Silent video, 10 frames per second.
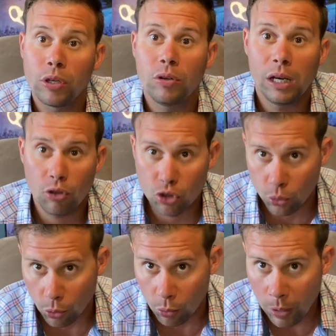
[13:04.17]
you need a
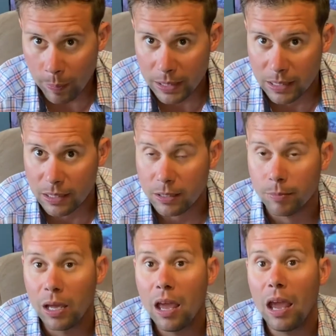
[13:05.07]
shorter weapon
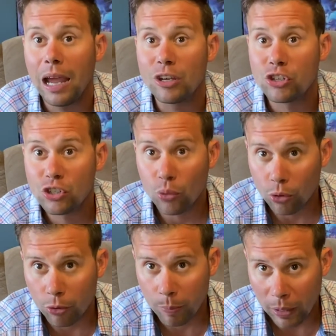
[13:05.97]
system, a
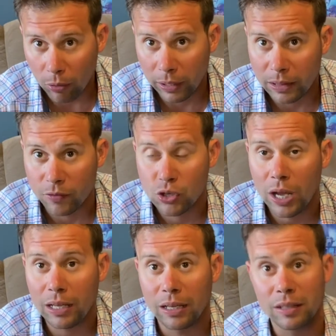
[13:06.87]
shorter barrel length of
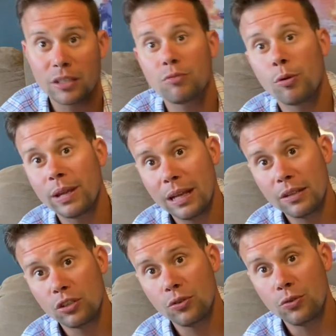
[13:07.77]
shotgun. This is where we get
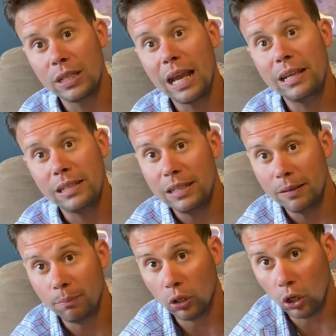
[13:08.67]
into the 18
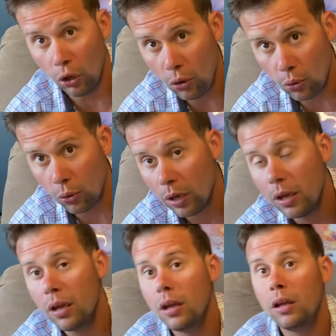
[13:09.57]
and below
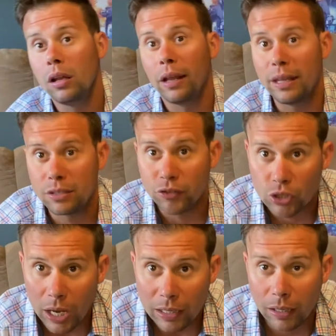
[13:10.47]
lengths of
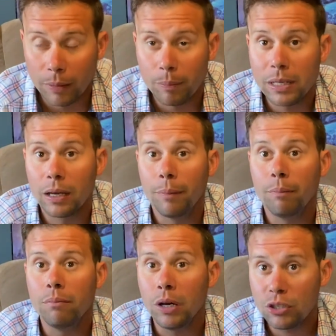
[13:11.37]
shotgun
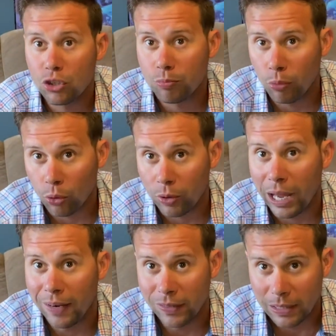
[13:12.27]
become much more
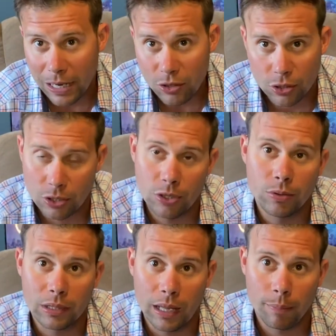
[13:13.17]
advantageous to you
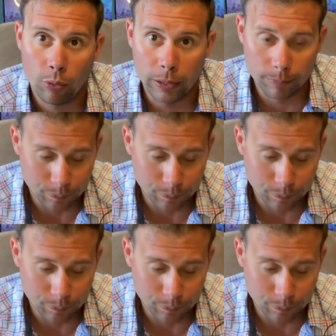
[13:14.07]
at that point.